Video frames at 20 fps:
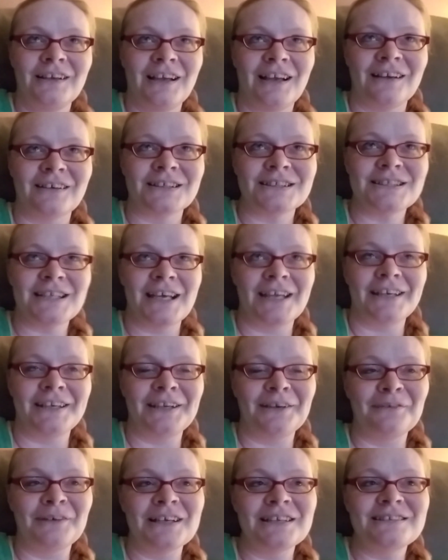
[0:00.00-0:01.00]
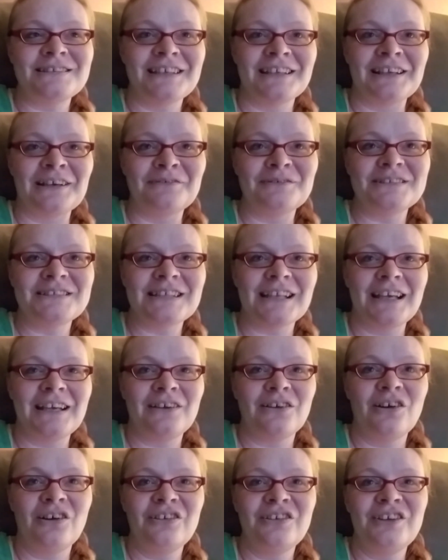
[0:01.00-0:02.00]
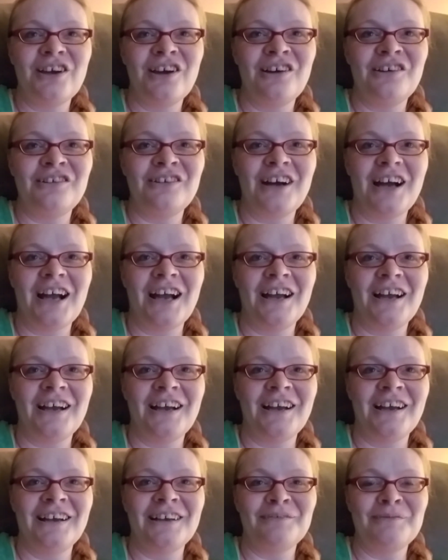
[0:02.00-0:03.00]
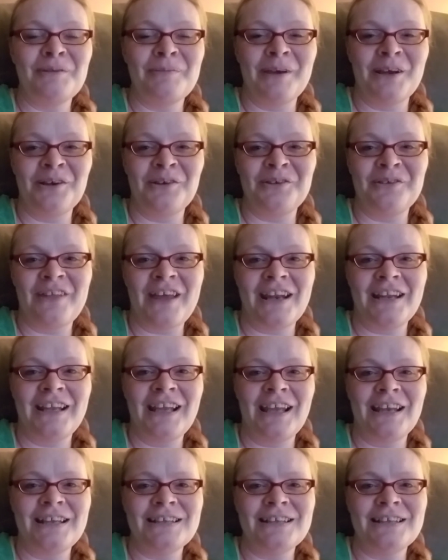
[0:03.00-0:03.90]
how excited I was, and I was like, oh no, we better do that again.